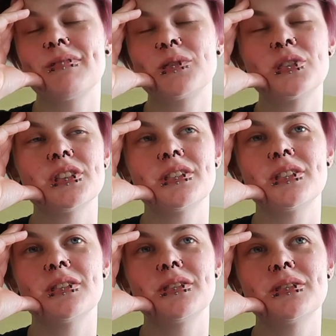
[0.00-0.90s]
It's
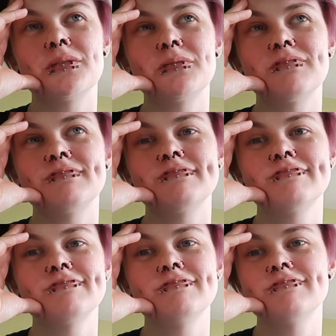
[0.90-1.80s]
just
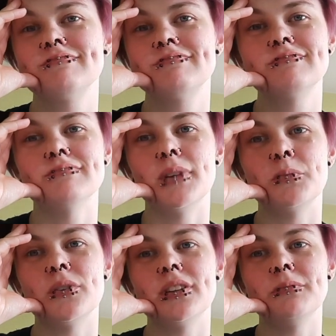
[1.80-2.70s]
my
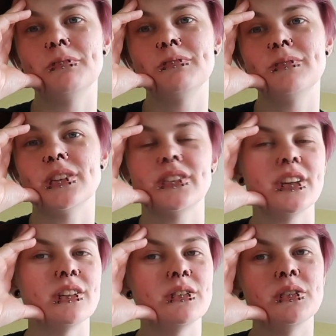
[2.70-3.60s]
brain
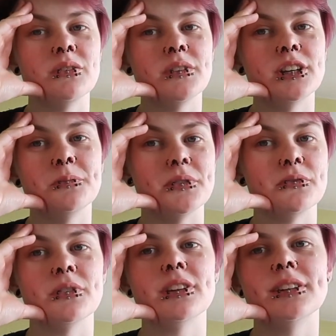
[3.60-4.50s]
decided to develop
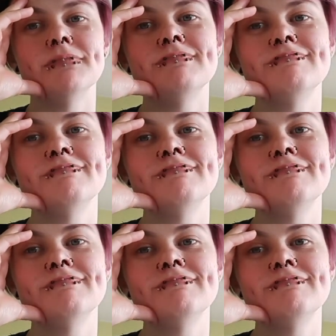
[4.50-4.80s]
differently.